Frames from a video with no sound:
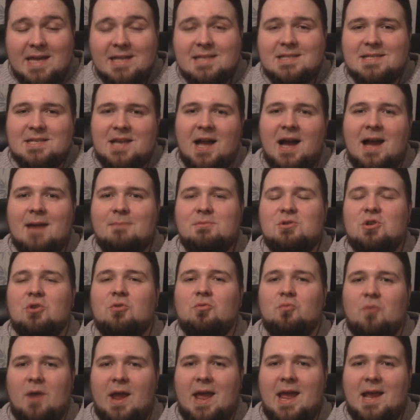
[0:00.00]
it's time to
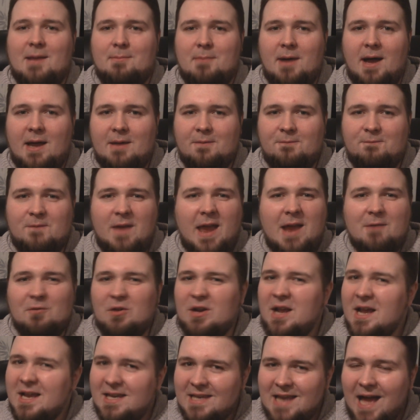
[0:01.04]
rank my
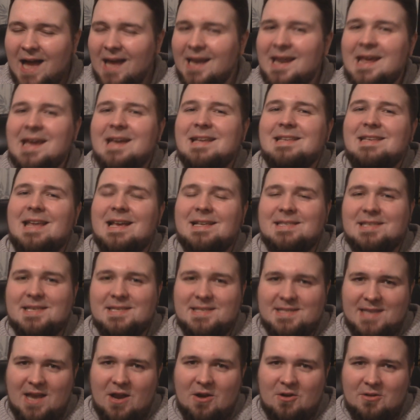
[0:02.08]
favorite. Not
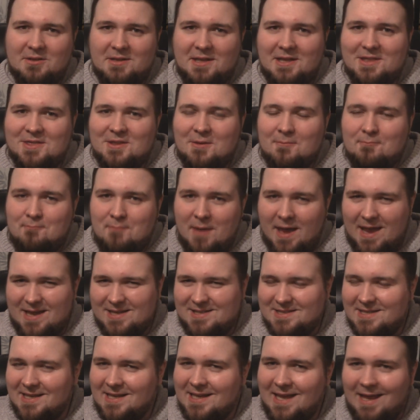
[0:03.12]
necessarily the
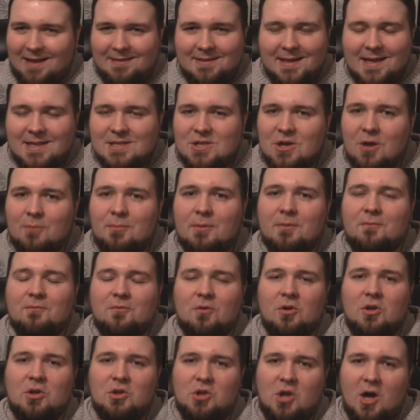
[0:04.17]
best. Again, that's open
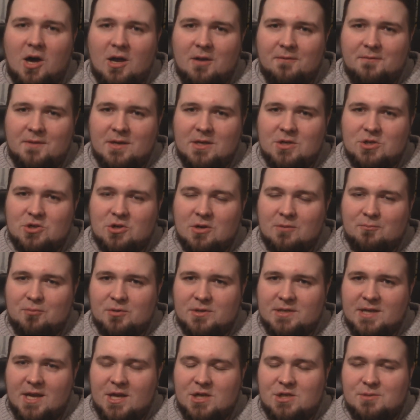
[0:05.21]
for a lot of
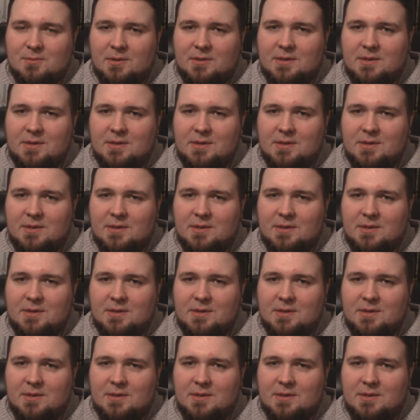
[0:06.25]
interpretation,